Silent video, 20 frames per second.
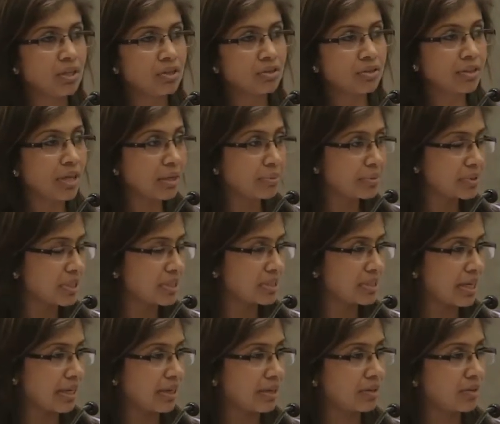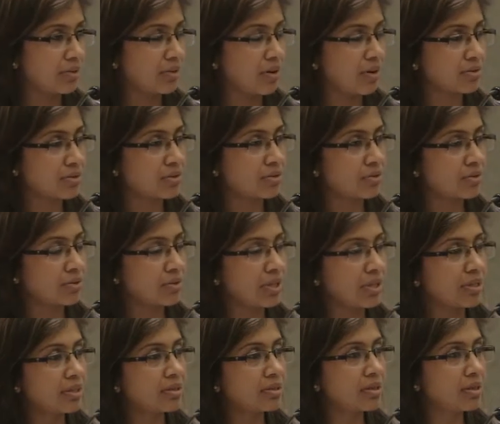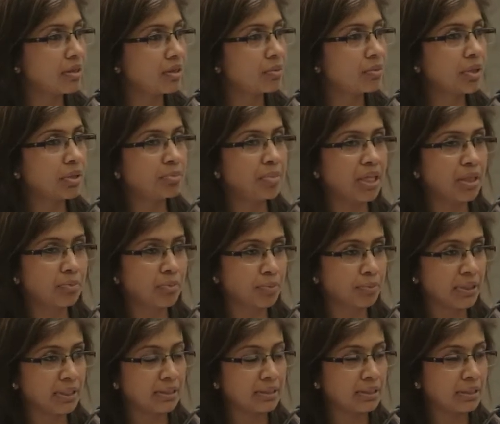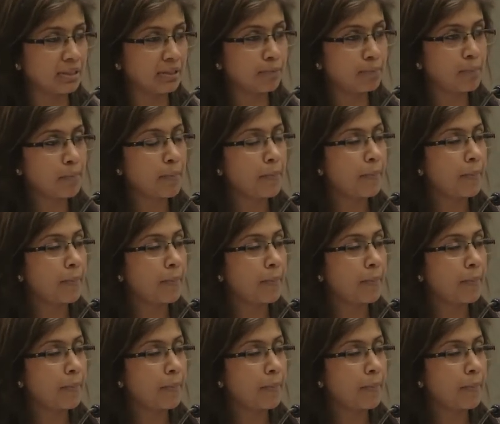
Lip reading: So that was the second crossroad. And the third one being mobility.